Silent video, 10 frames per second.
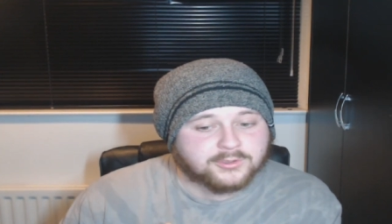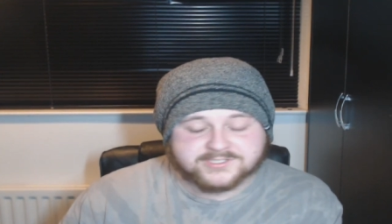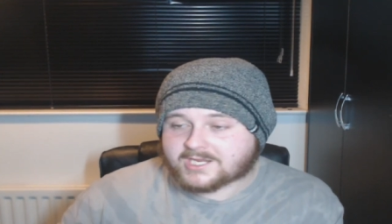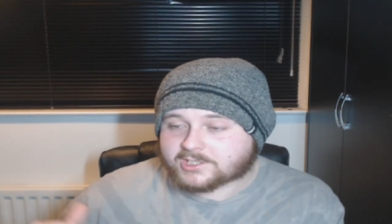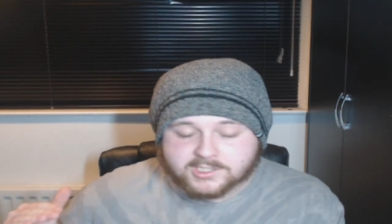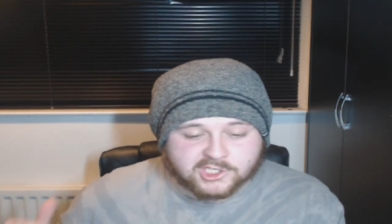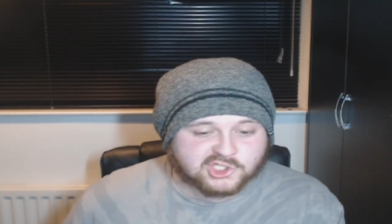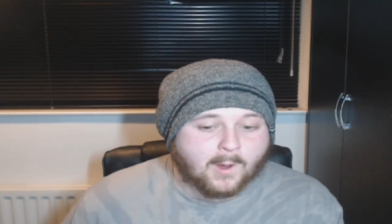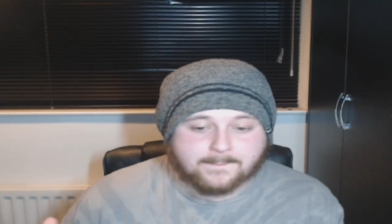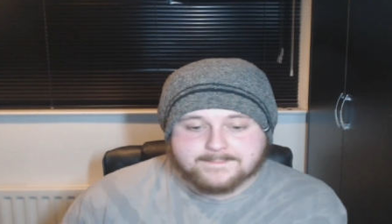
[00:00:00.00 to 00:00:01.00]
so they're going to
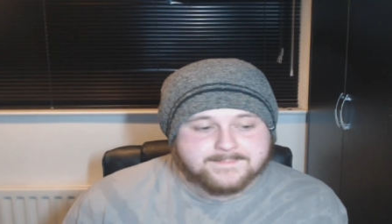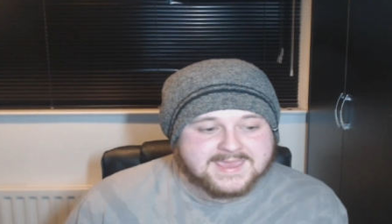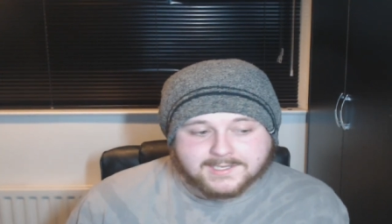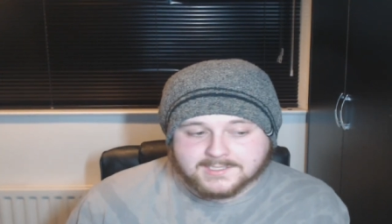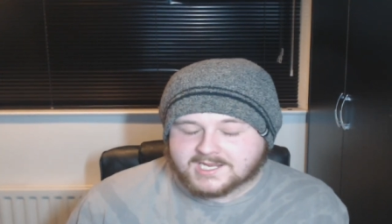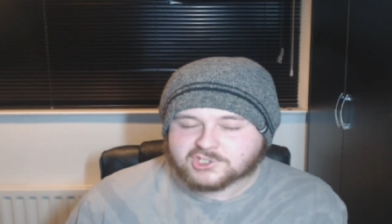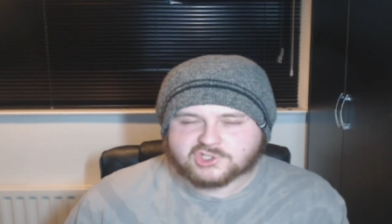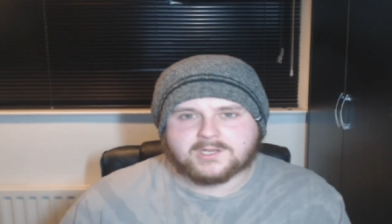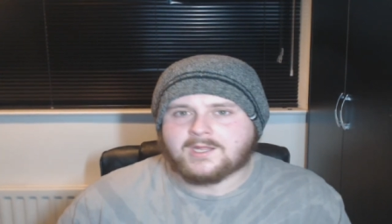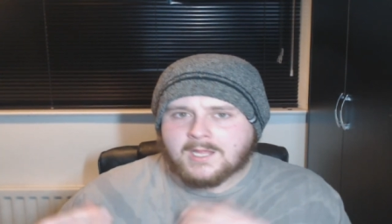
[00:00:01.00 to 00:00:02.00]
show up in peak condition.